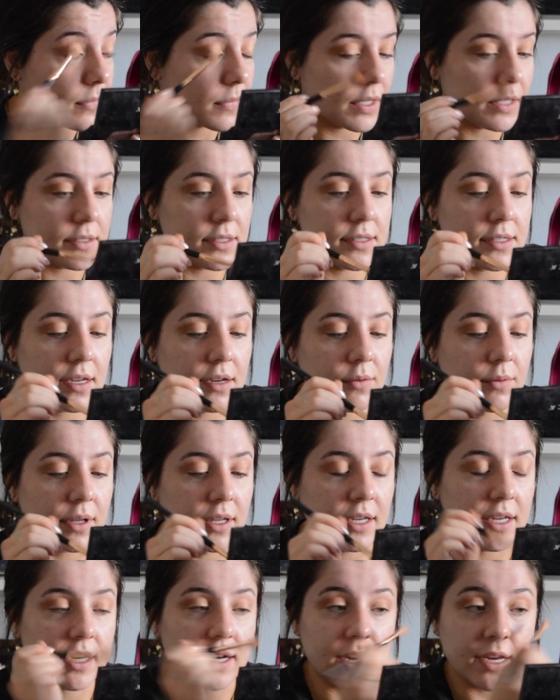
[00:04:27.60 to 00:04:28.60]
This is like
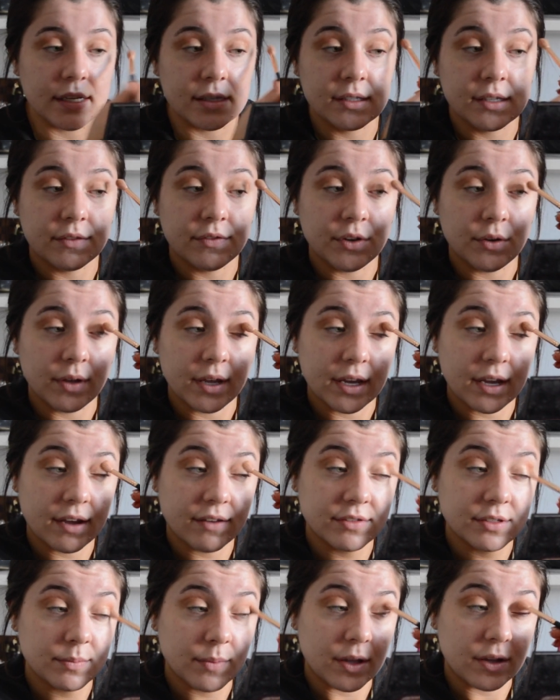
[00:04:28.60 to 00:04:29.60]
really nice if you like
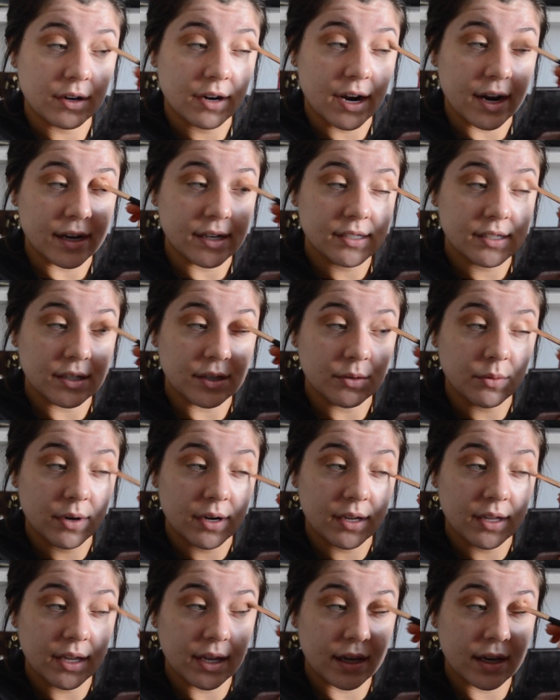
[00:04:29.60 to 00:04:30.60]
have smaller eyes and you want
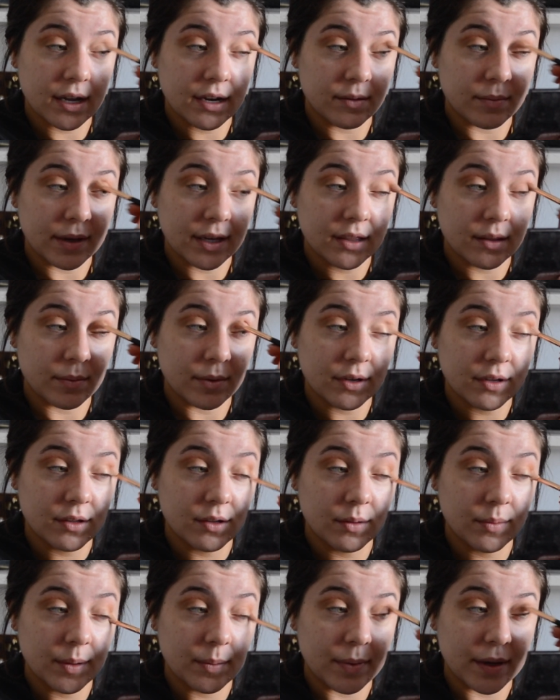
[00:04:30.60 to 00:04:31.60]
to like kind of make them look a
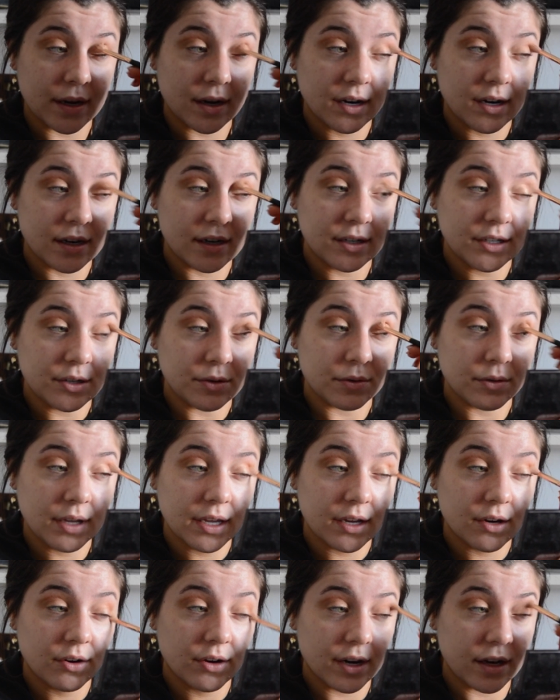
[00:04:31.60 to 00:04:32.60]
little bit bigger and you
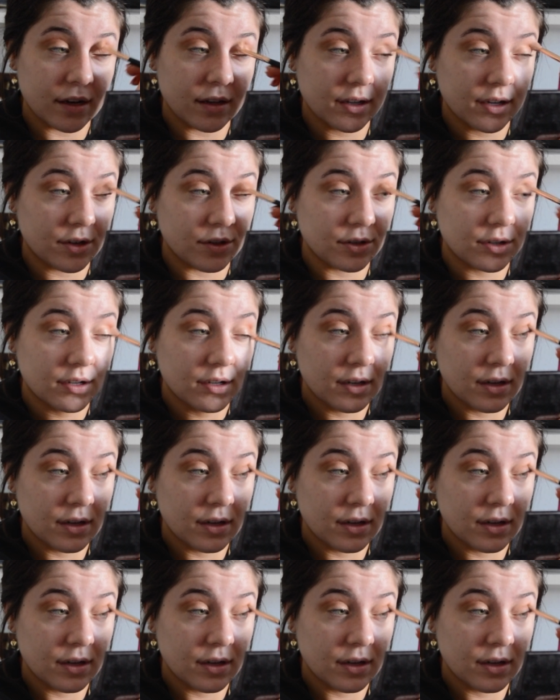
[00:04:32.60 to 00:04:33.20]
like create a little